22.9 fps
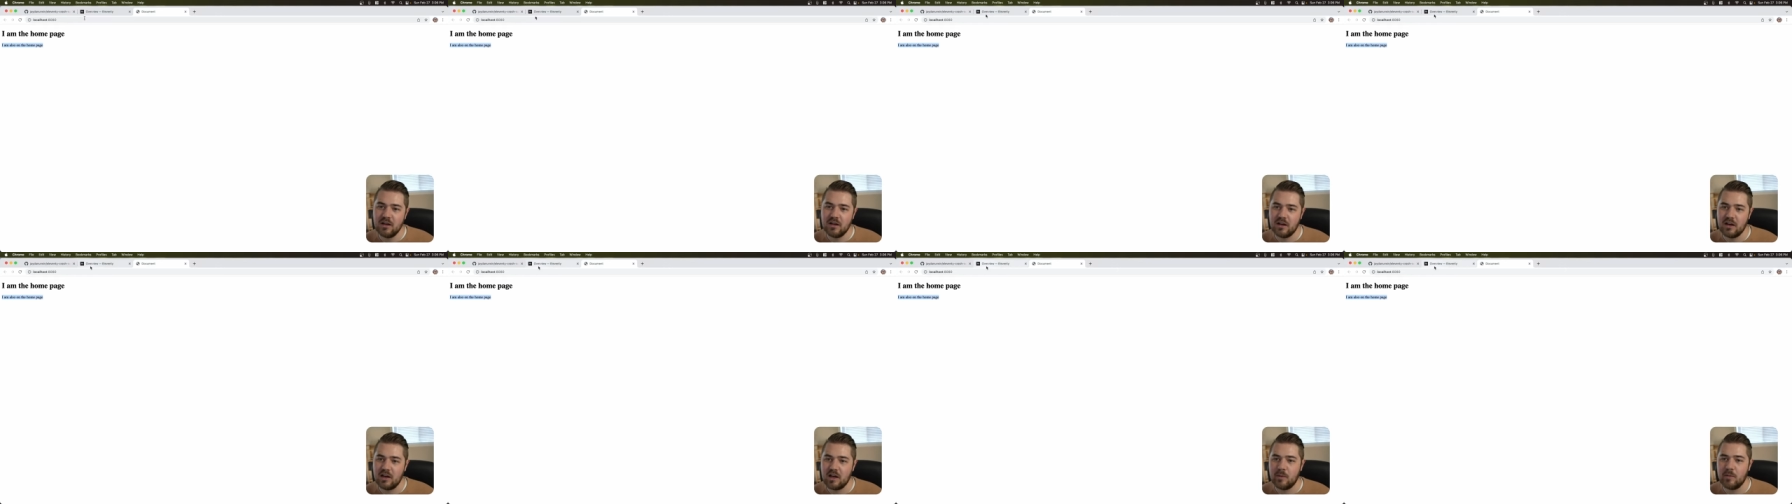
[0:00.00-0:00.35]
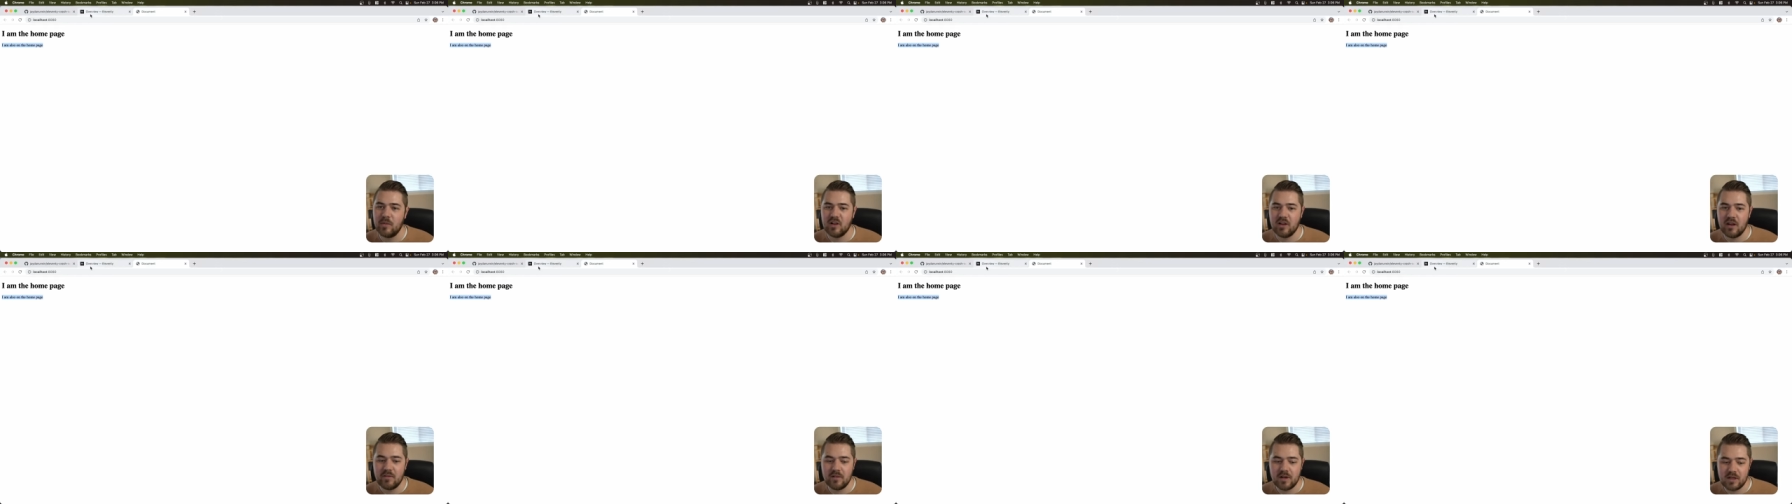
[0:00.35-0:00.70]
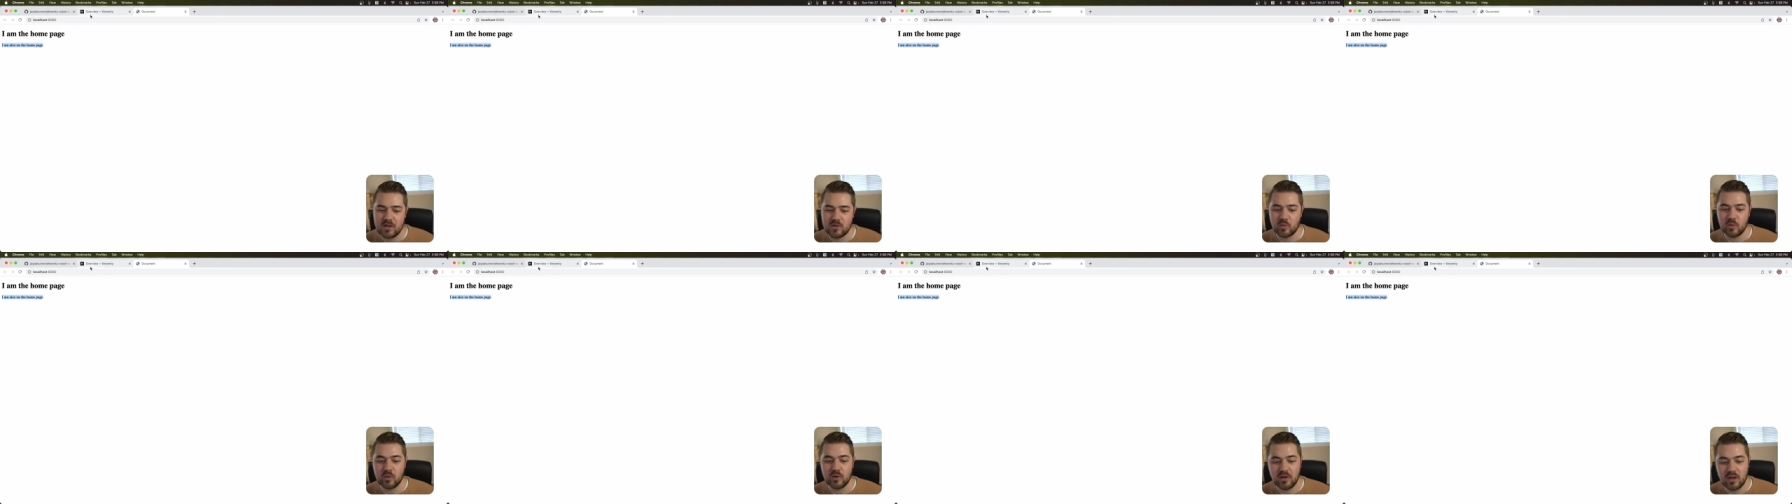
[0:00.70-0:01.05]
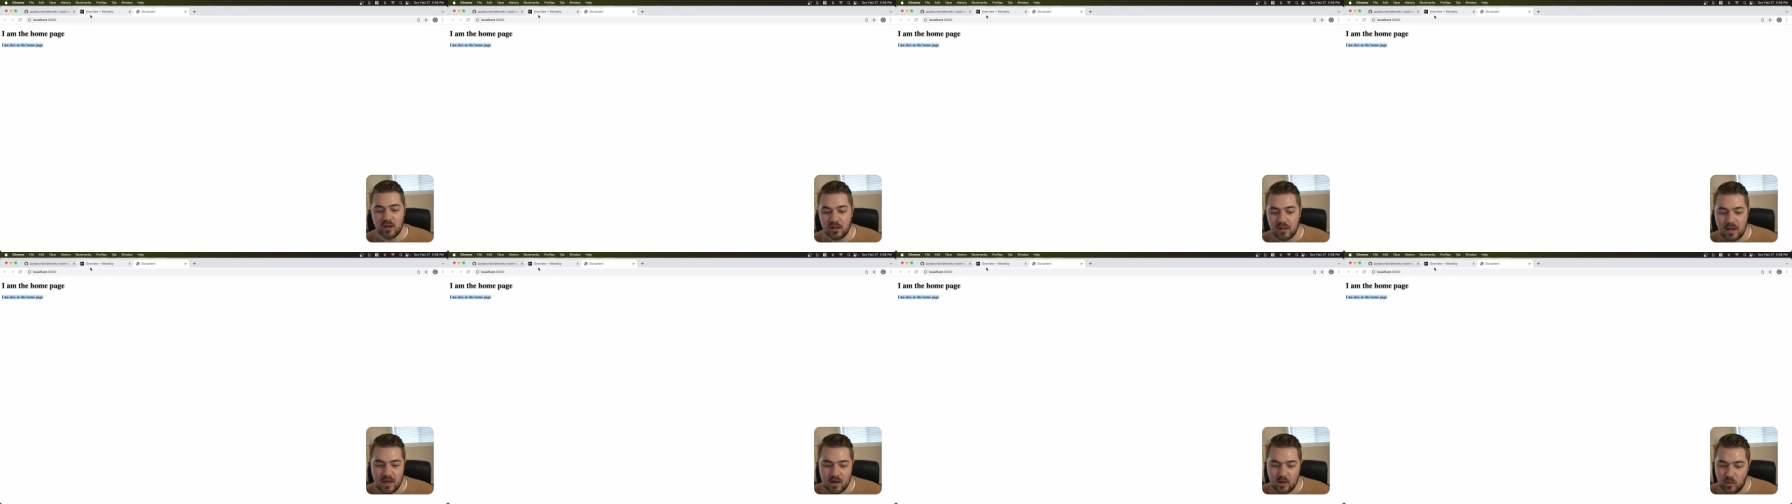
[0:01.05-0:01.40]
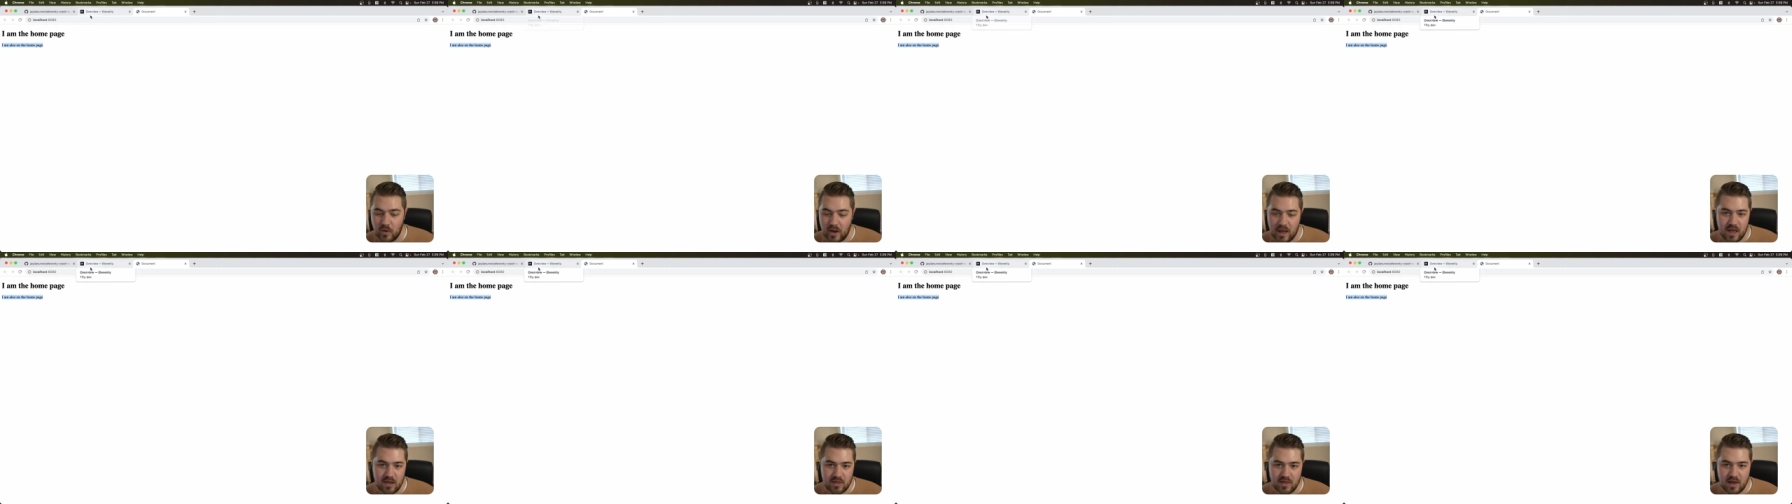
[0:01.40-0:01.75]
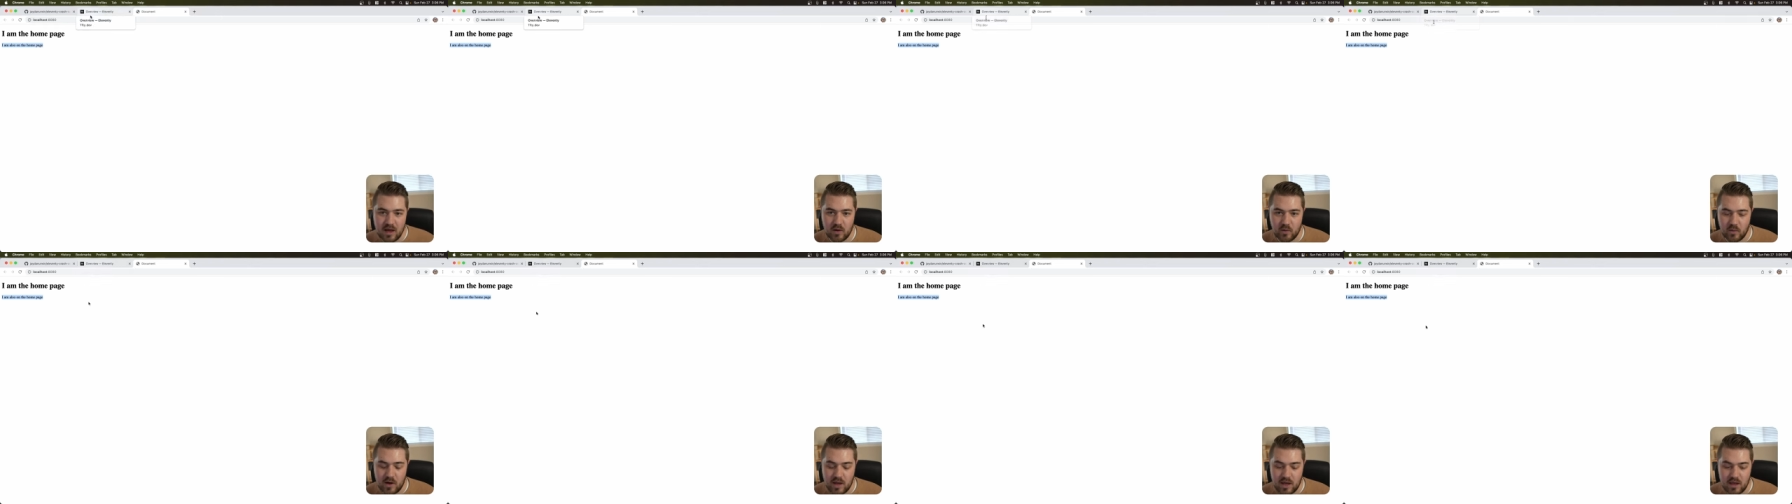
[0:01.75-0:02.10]
Um, Eleventy is really lightweight in
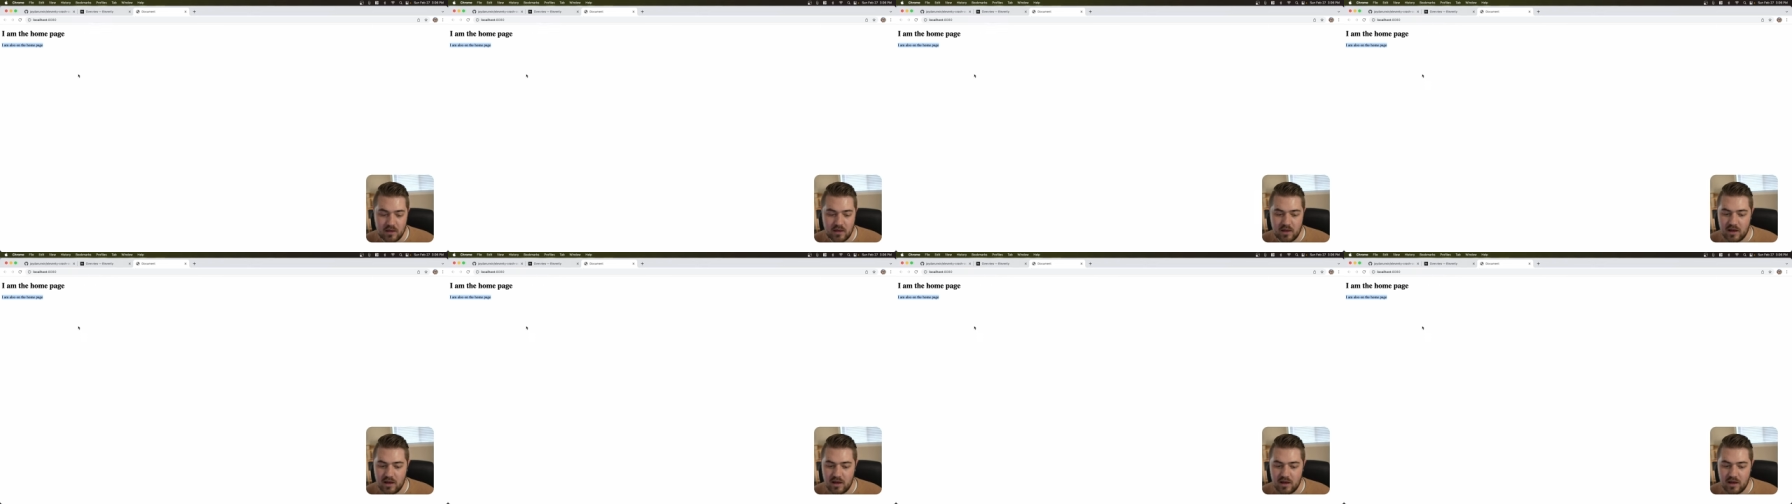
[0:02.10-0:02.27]
that way